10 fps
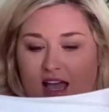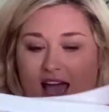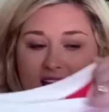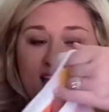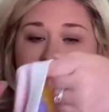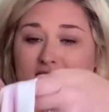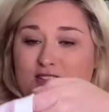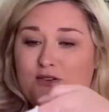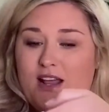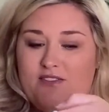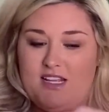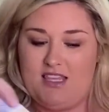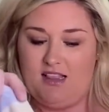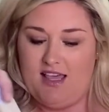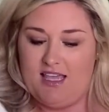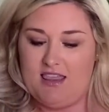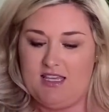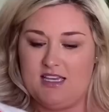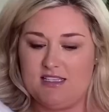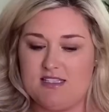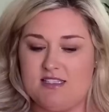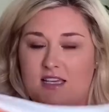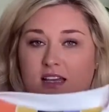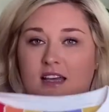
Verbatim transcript: I don't have anything like this,